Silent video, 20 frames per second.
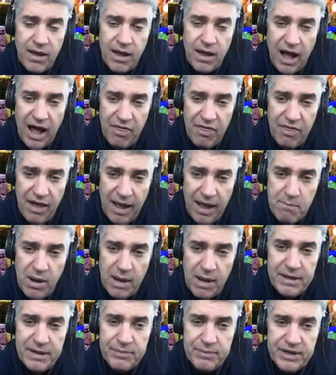I might be
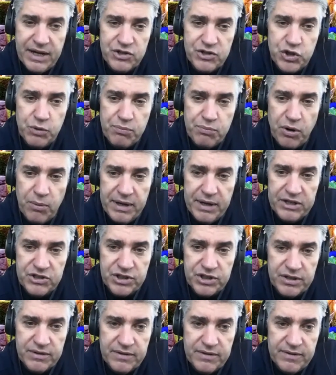able to get you
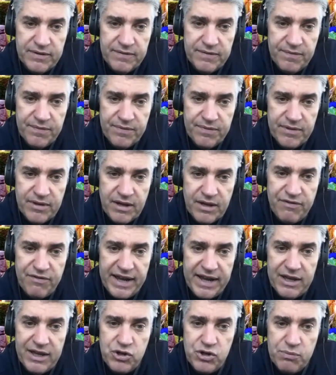probation. If I
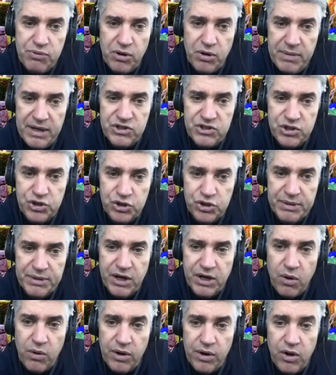get you probation, you'll be
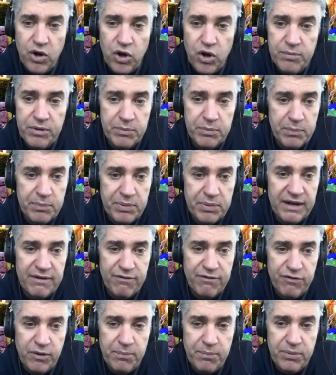going home, you'll be playing
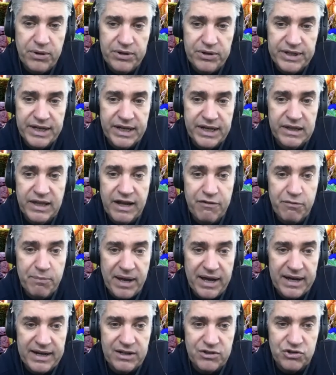football, you get life
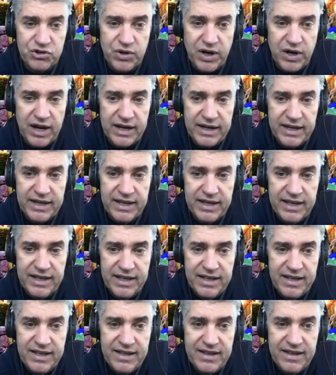back on track.
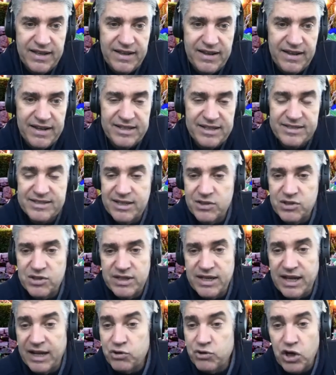He says,
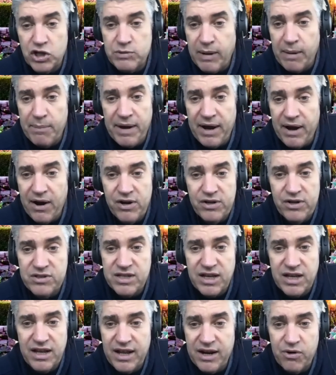can I talk to my parents?
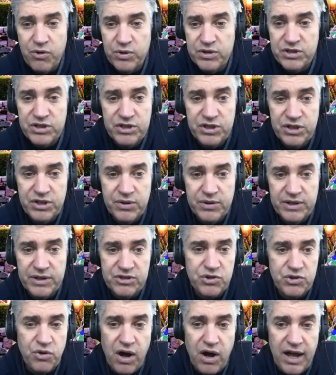I don't know what to do. And he's
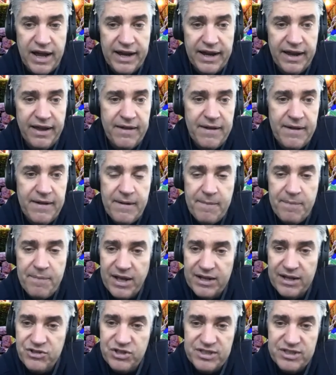crying.
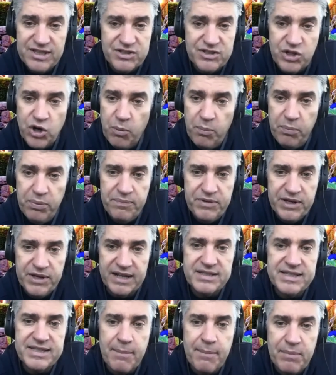And she says, nope, you got
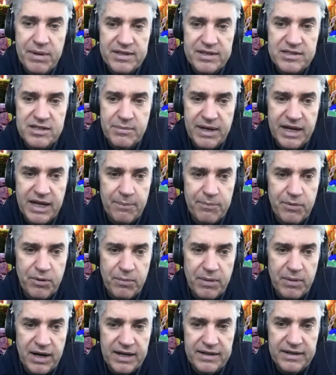10 minutes to make up your
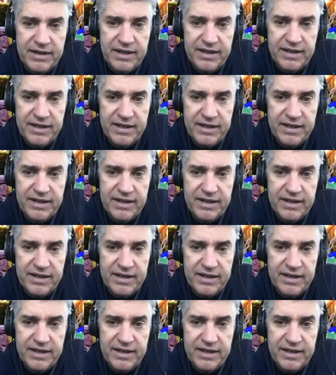mind.